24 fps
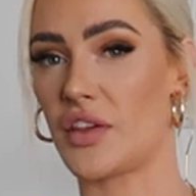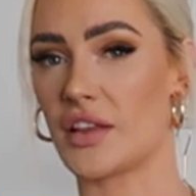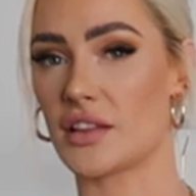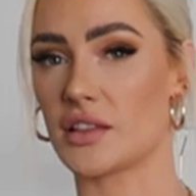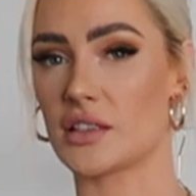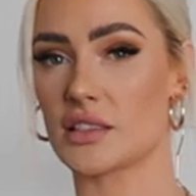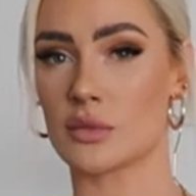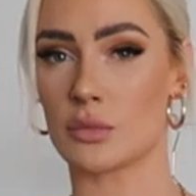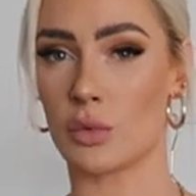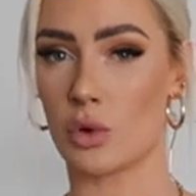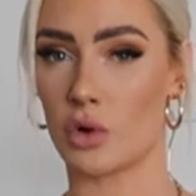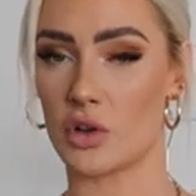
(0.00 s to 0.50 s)
think
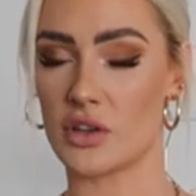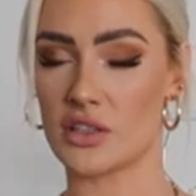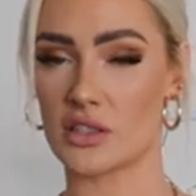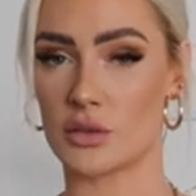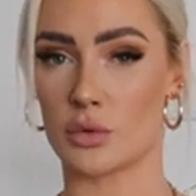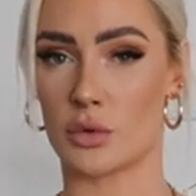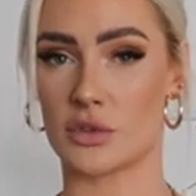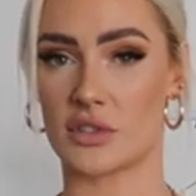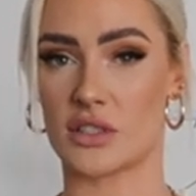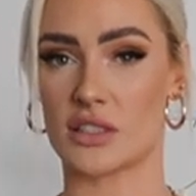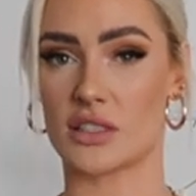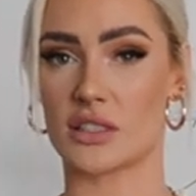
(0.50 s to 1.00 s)
the
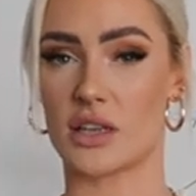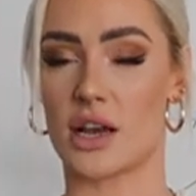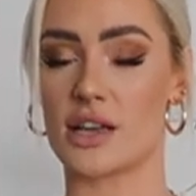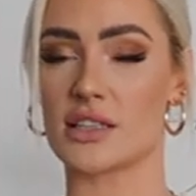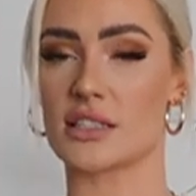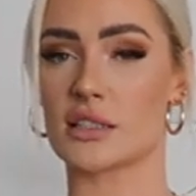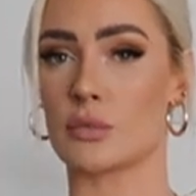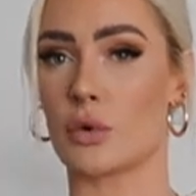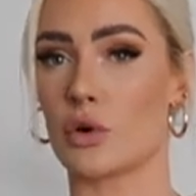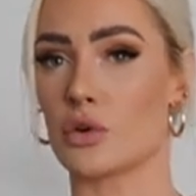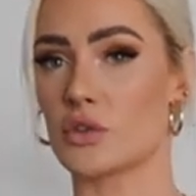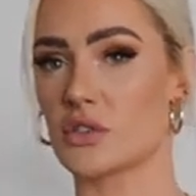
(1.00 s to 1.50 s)
smallest was a
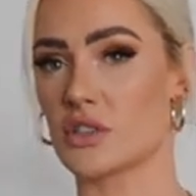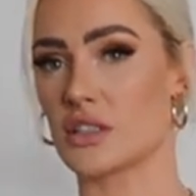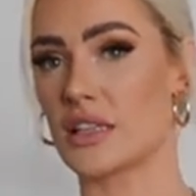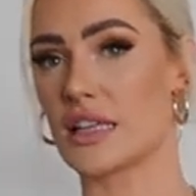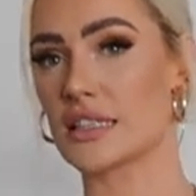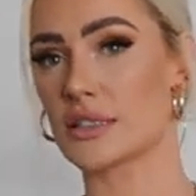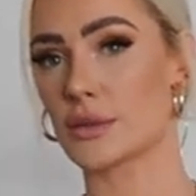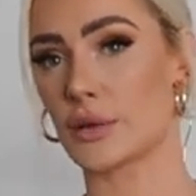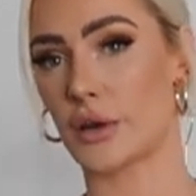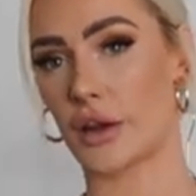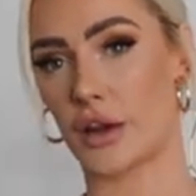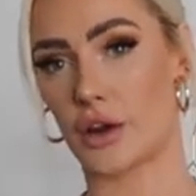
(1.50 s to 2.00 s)
size small, so
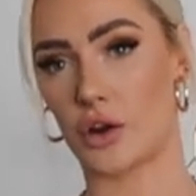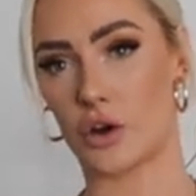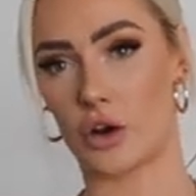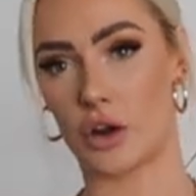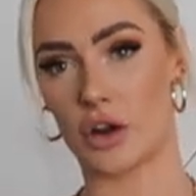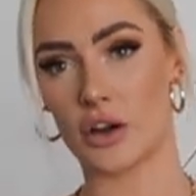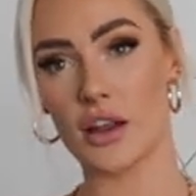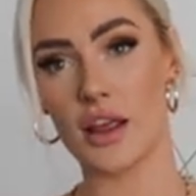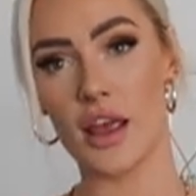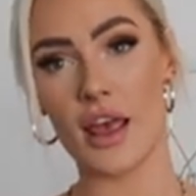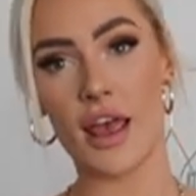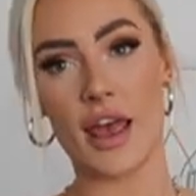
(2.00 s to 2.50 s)
that's what I
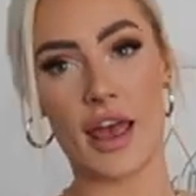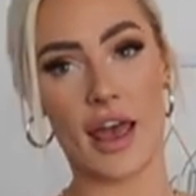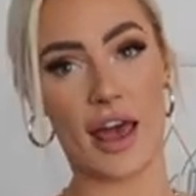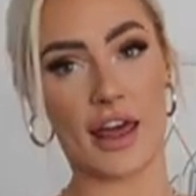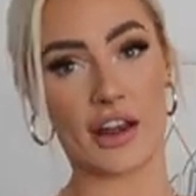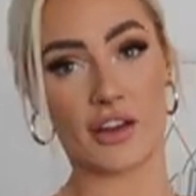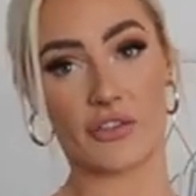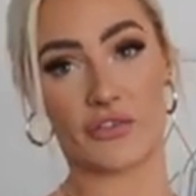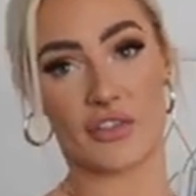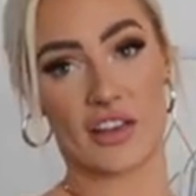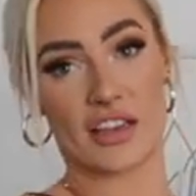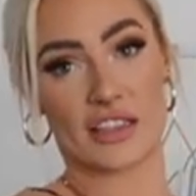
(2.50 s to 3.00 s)
got,
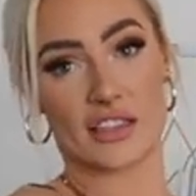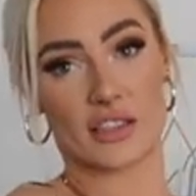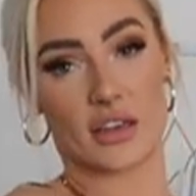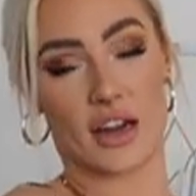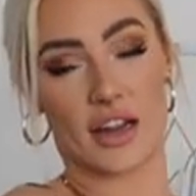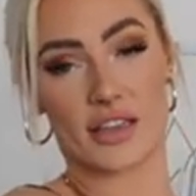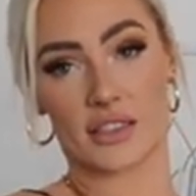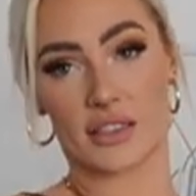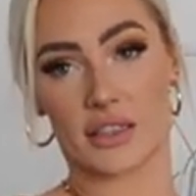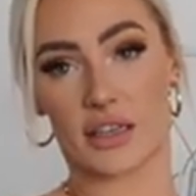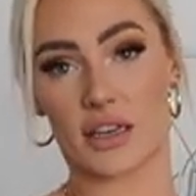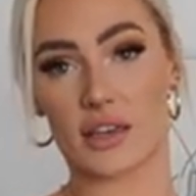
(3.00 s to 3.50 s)
and it fits
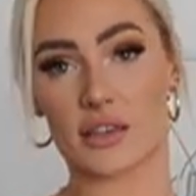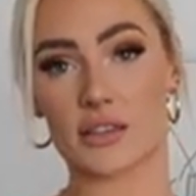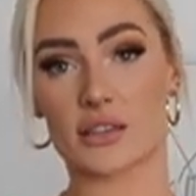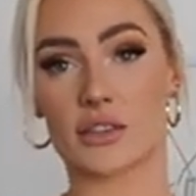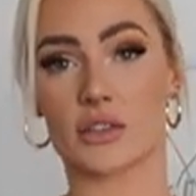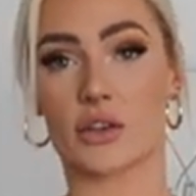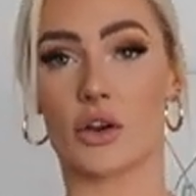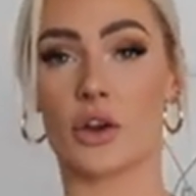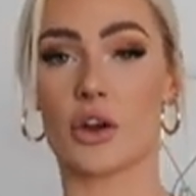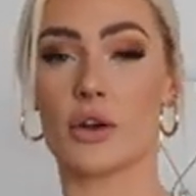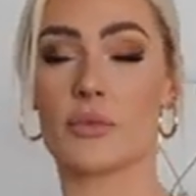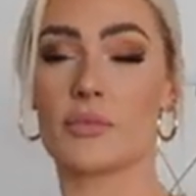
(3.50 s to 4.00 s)
nicely.
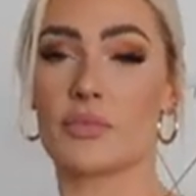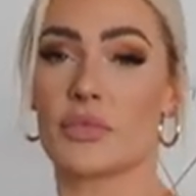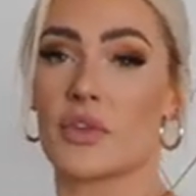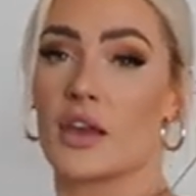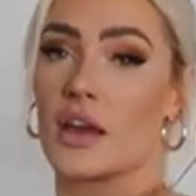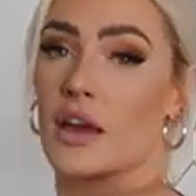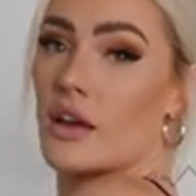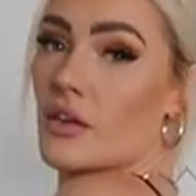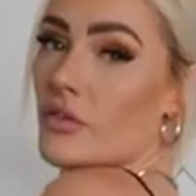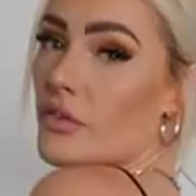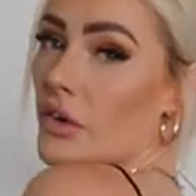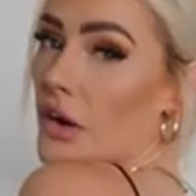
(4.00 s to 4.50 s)
So
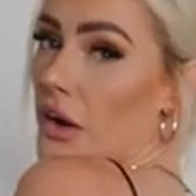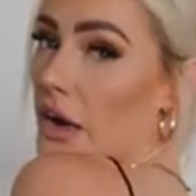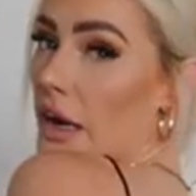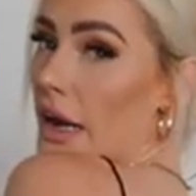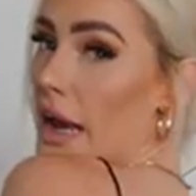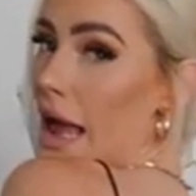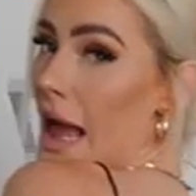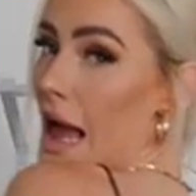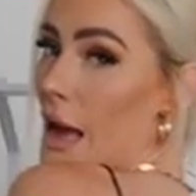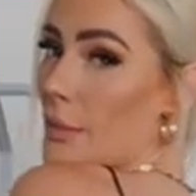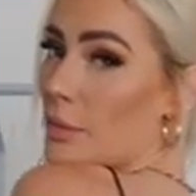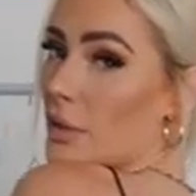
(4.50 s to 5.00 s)

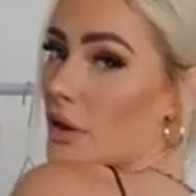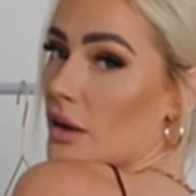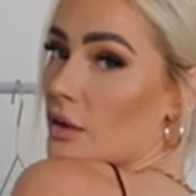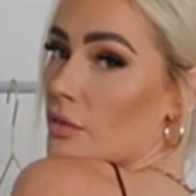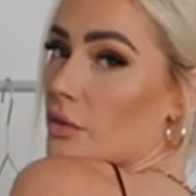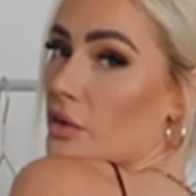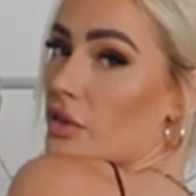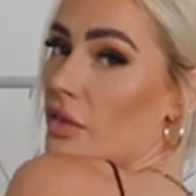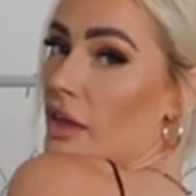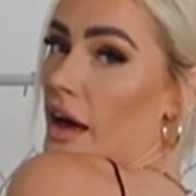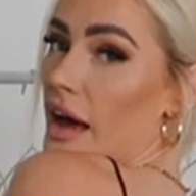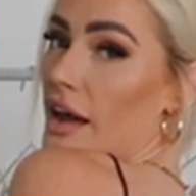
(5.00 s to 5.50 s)
very happy
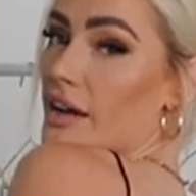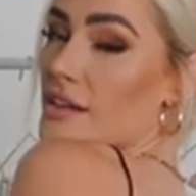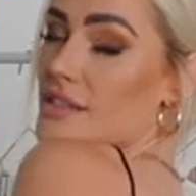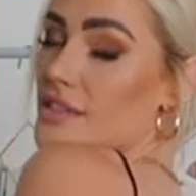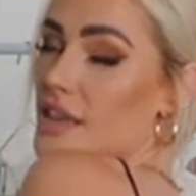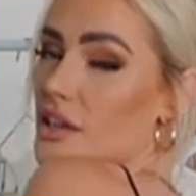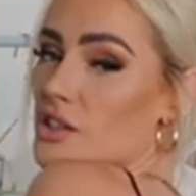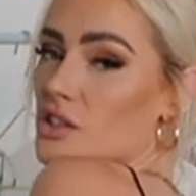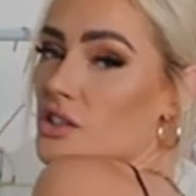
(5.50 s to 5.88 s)
with that. It's